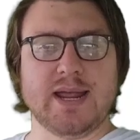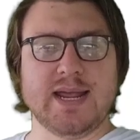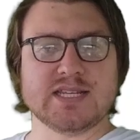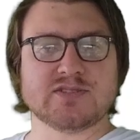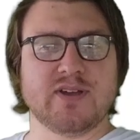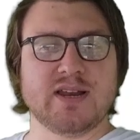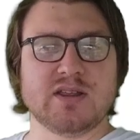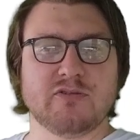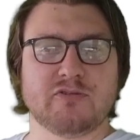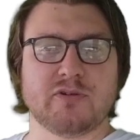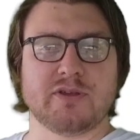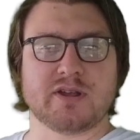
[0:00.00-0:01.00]
x value
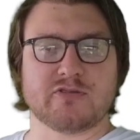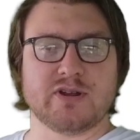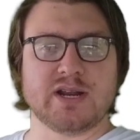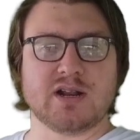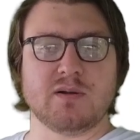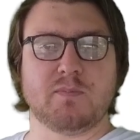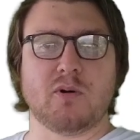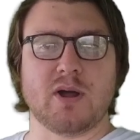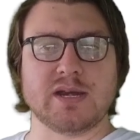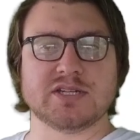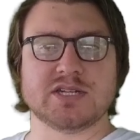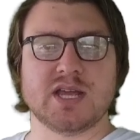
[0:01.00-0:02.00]
for the critical
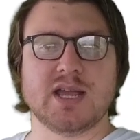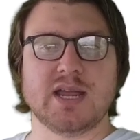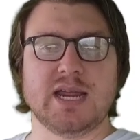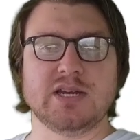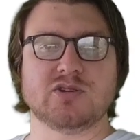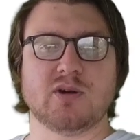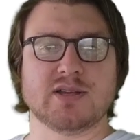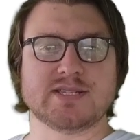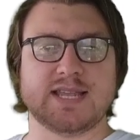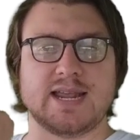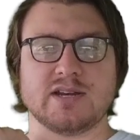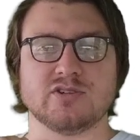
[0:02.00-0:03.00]
point into our
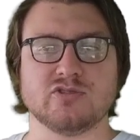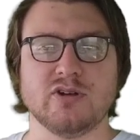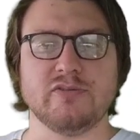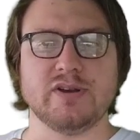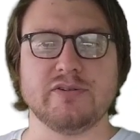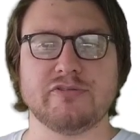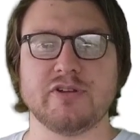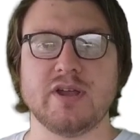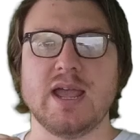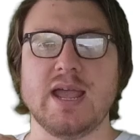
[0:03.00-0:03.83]
second derivative,